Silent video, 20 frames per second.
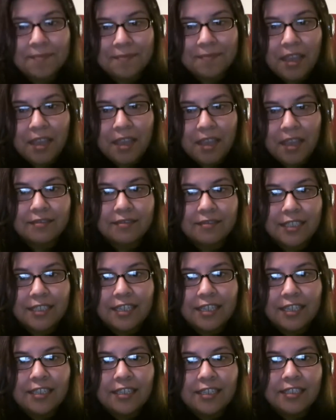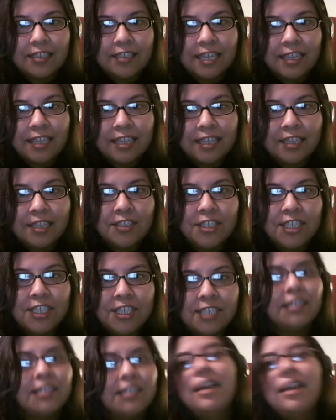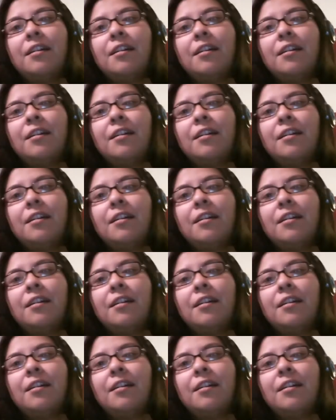yeah, so yeah, the Indigene.